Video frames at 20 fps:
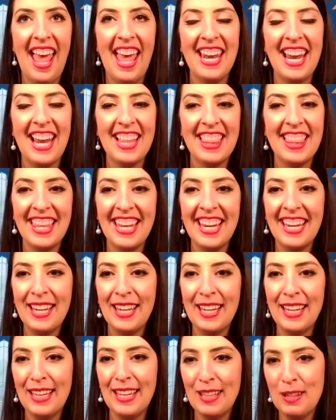And I
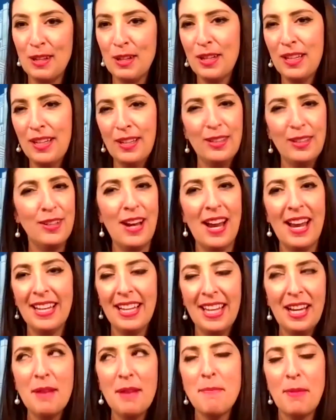think you're
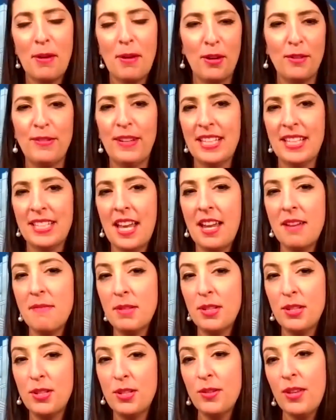at like a perfect
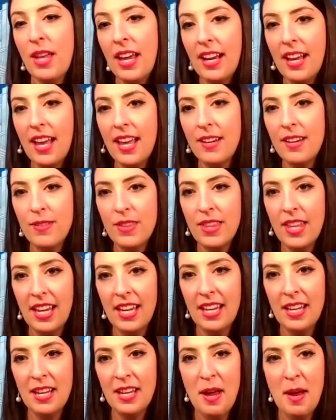time to do that kind of
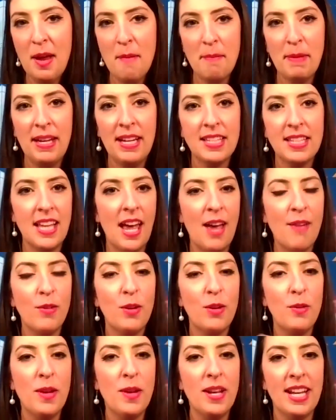thing, because
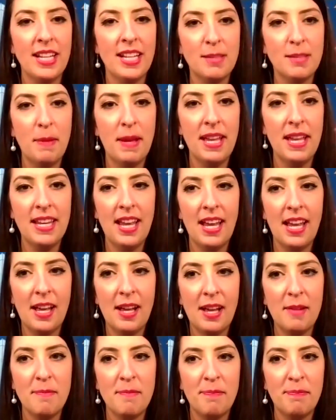everyone has
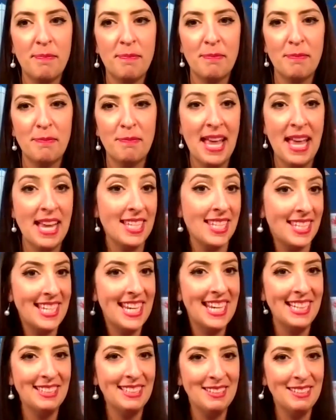been
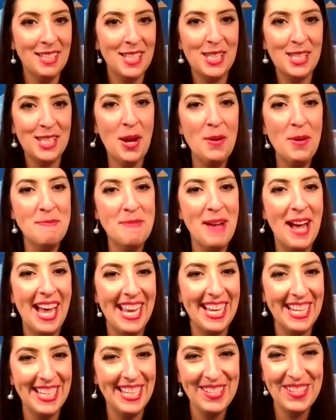nesting so
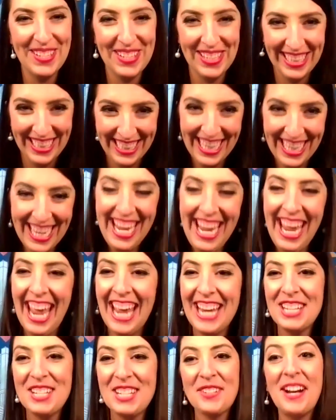much
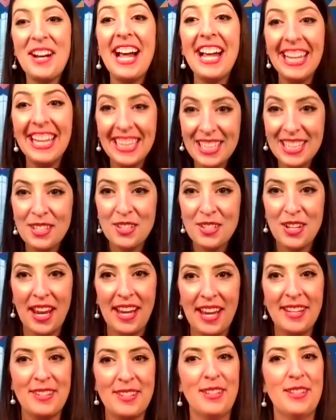and trying to
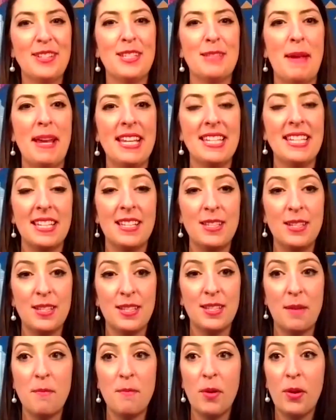change their space
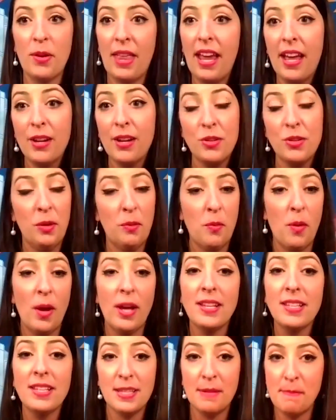into somewhere they actually
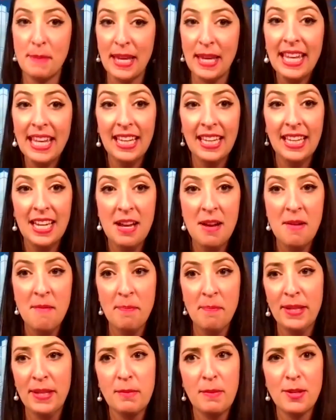want to be,
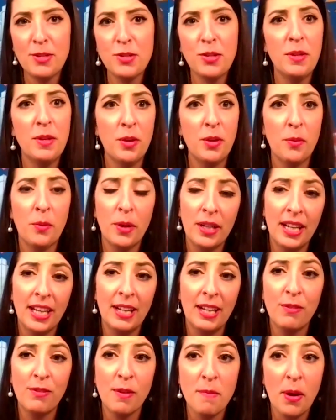especially when you're
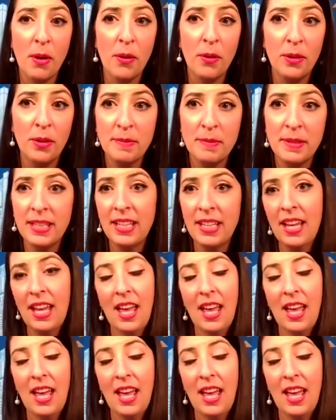working from home.